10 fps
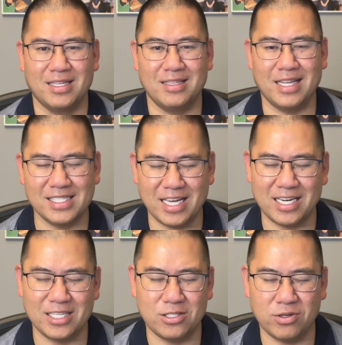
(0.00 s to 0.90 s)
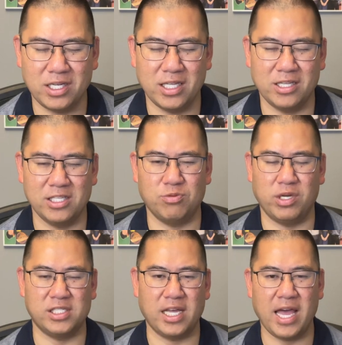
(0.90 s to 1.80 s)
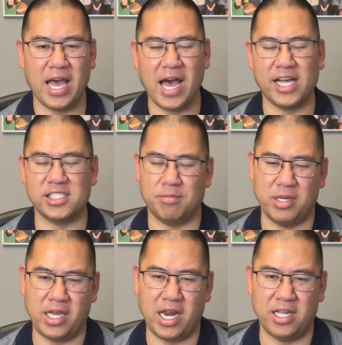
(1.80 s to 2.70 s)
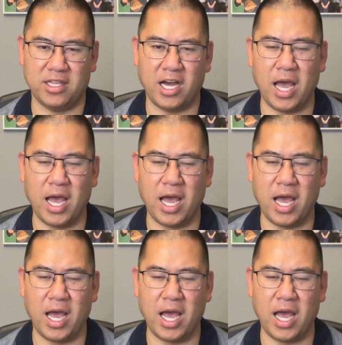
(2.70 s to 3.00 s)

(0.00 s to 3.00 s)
Let's get into it in this week's Ask Me Anything.